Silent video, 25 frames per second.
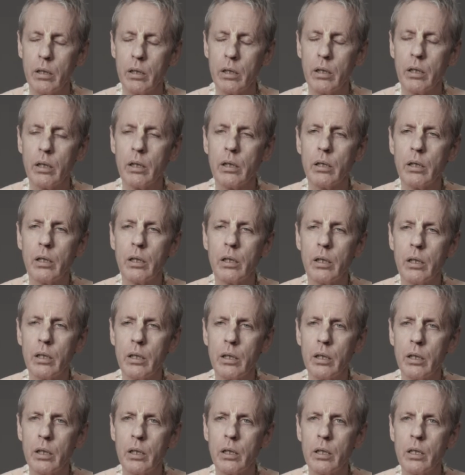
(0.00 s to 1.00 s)
Right?
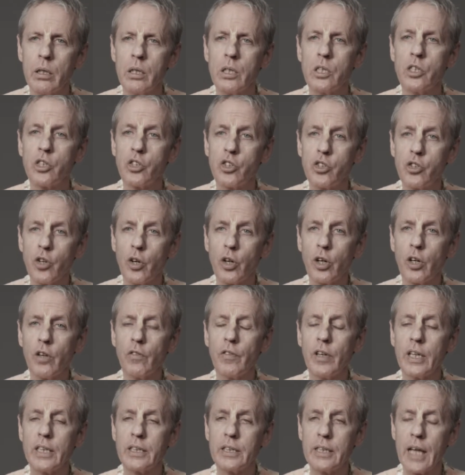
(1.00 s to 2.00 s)

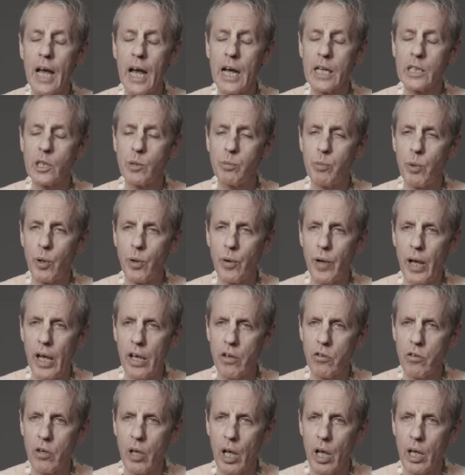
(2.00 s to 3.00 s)
Service
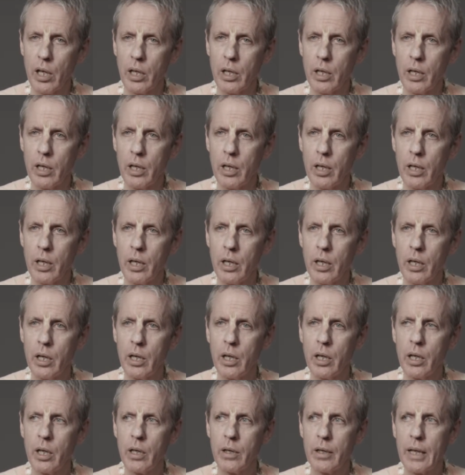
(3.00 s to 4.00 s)
aspiration.
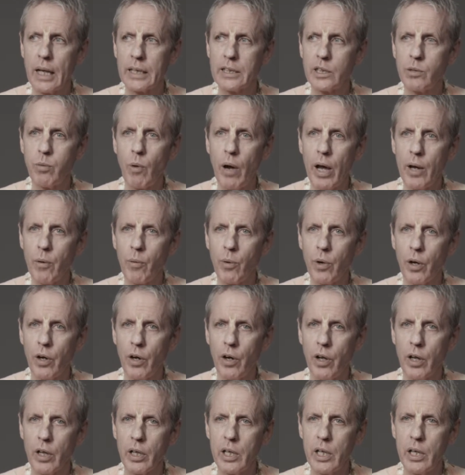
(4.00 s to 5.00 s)
That's why we're
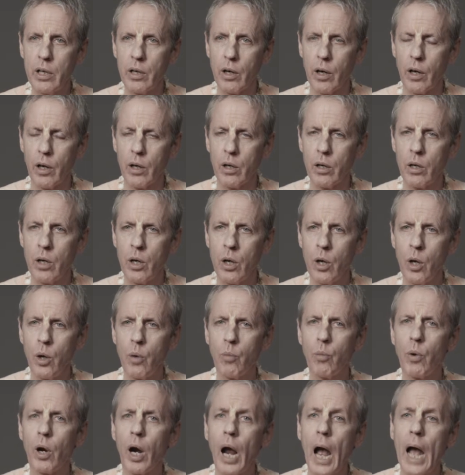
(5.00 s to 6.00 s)
all here.
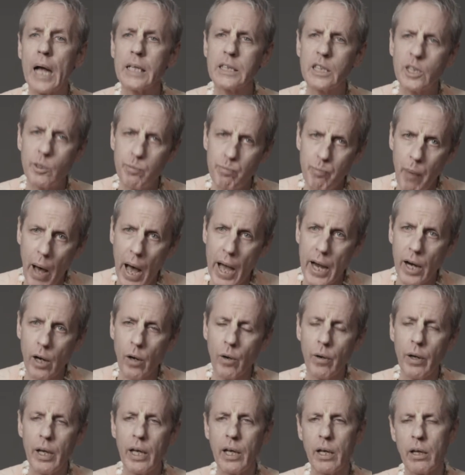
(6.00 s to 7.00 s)
We're
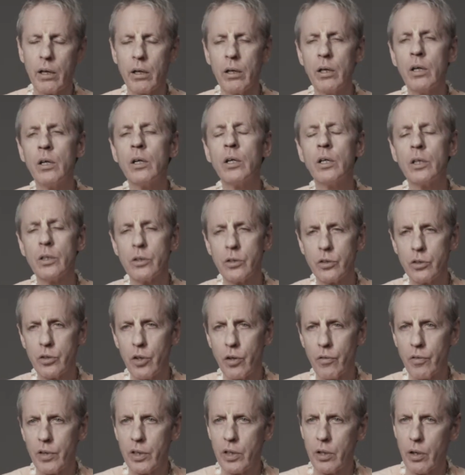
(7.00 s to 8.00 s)
aspiring
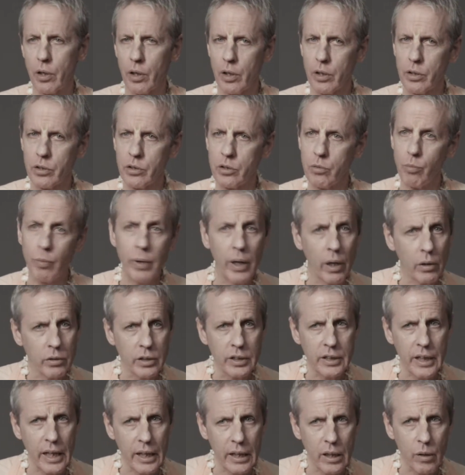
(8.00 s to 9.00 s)
servitors. We don't
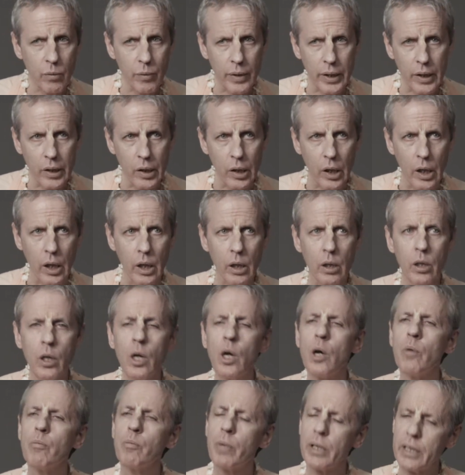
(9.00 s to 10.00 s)
say that we are,
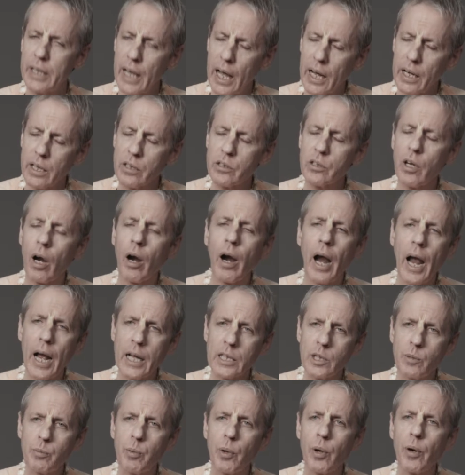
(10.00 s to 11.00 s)
but that is our
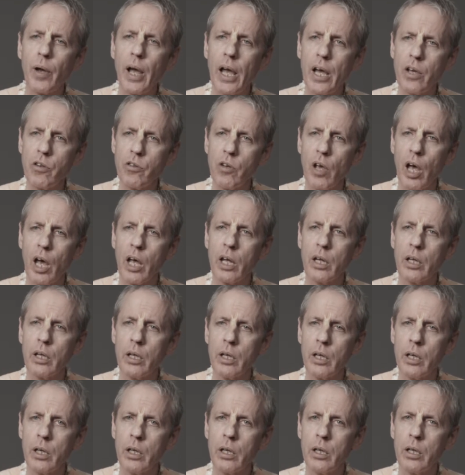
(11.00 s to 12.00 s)

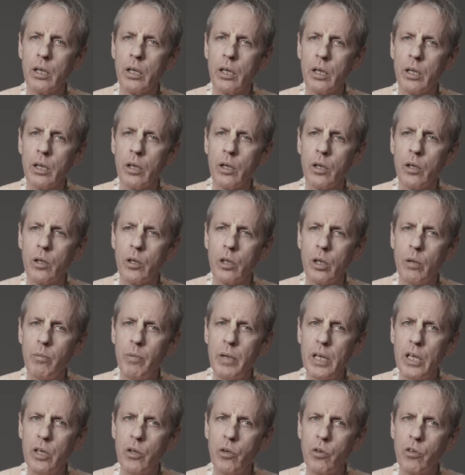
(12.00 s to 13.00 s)
aspiration, to
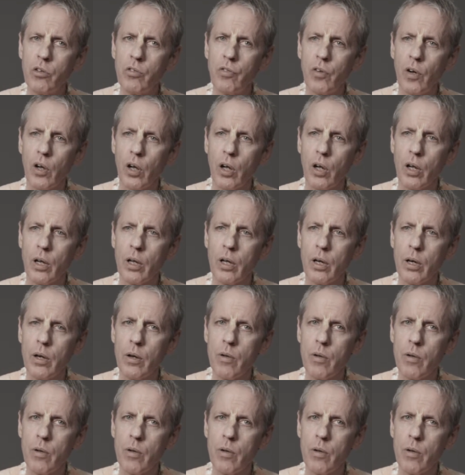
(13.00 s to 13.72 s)
be useful